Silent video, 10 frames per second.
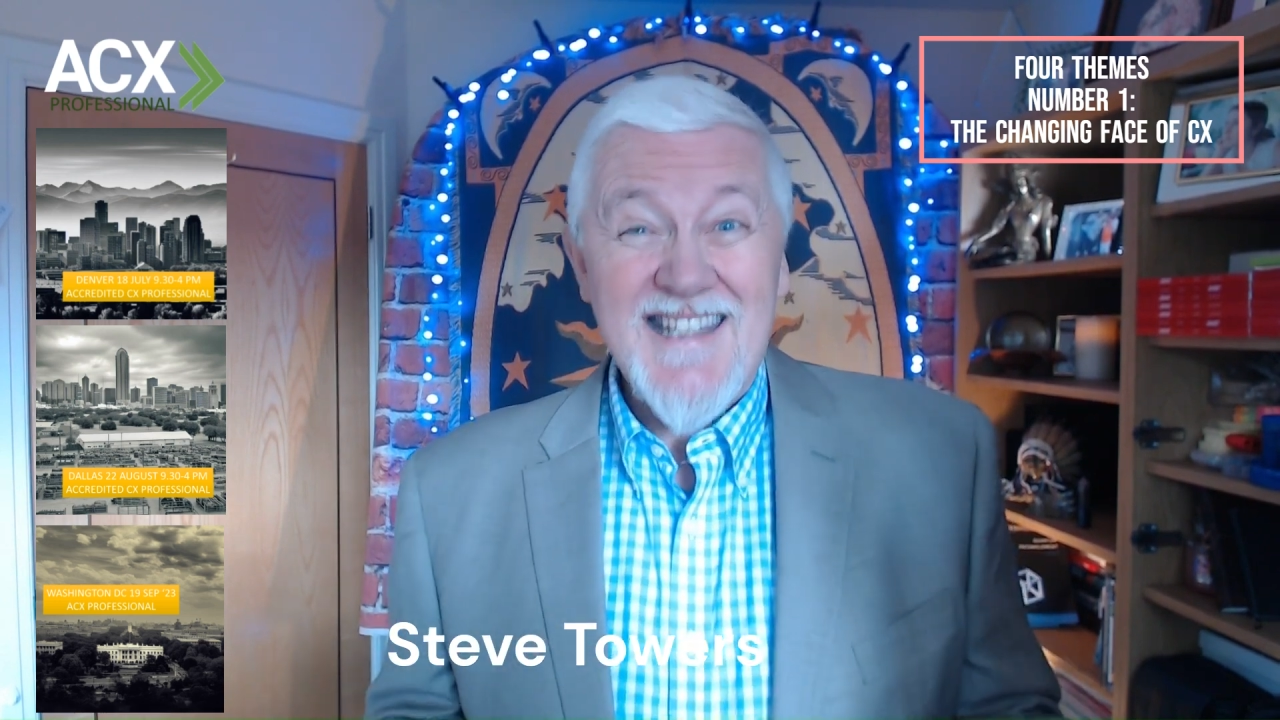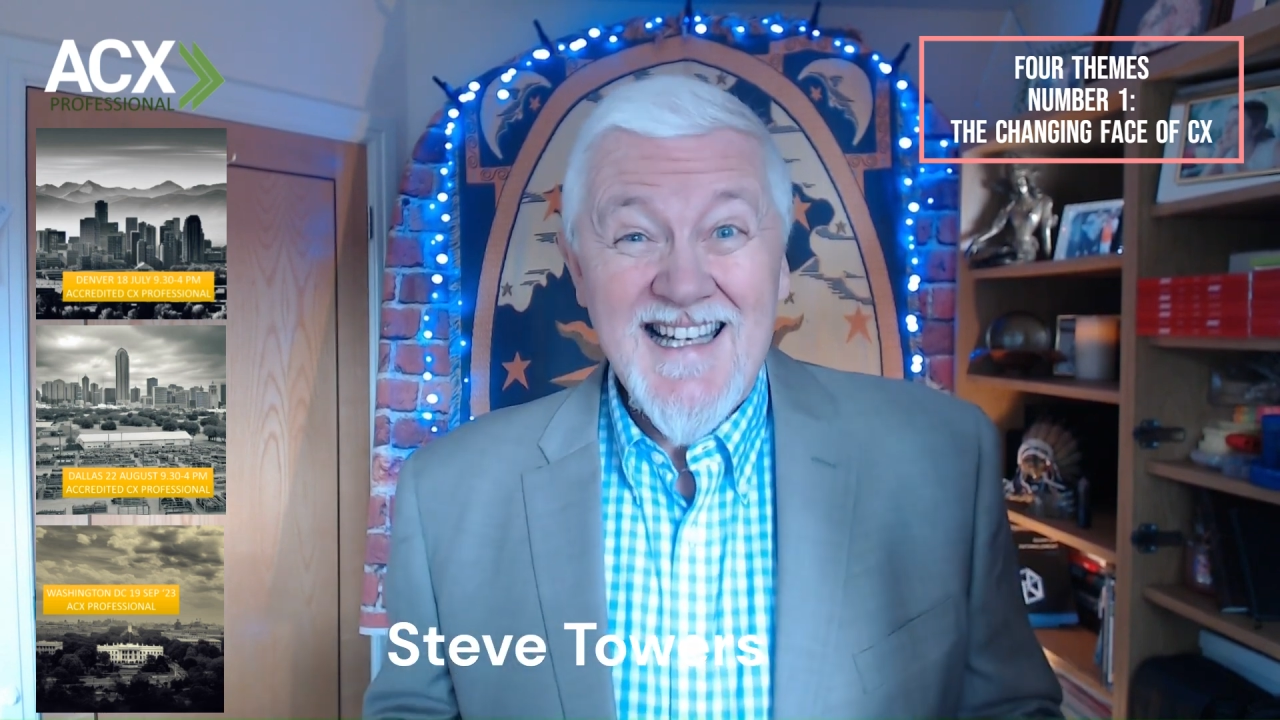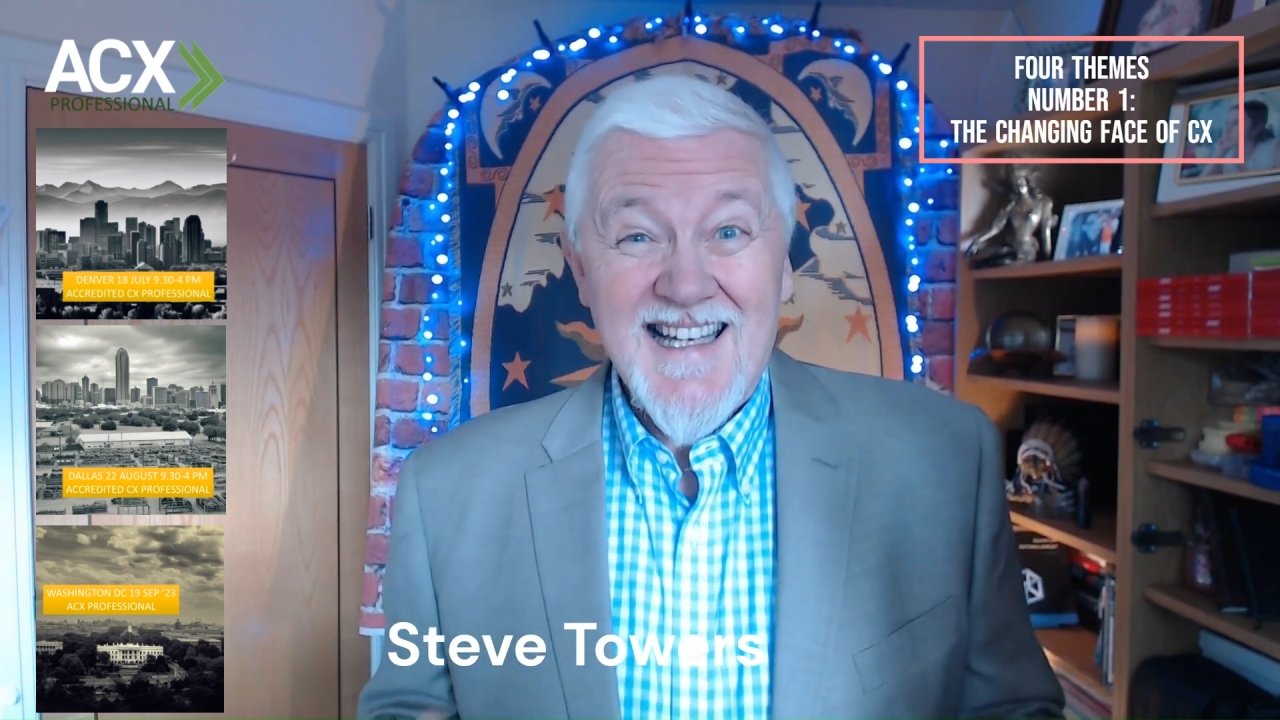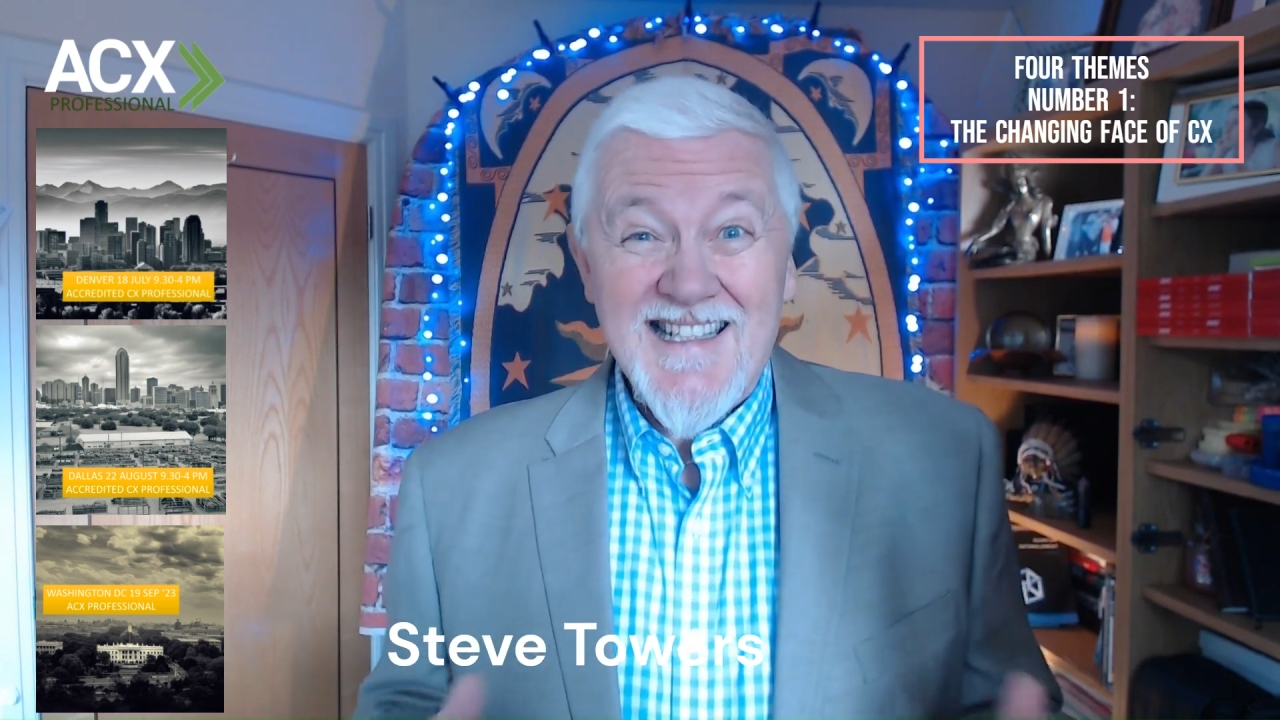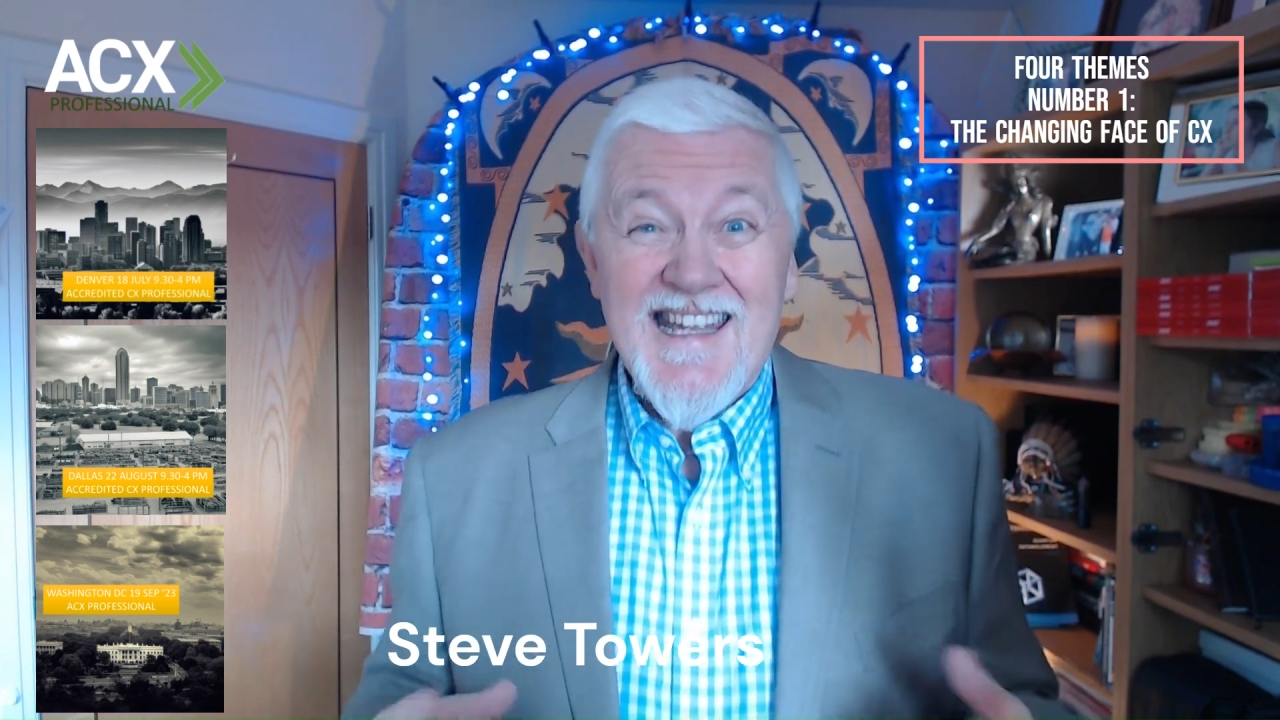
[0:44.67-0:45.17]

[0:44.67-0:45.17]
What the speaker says: that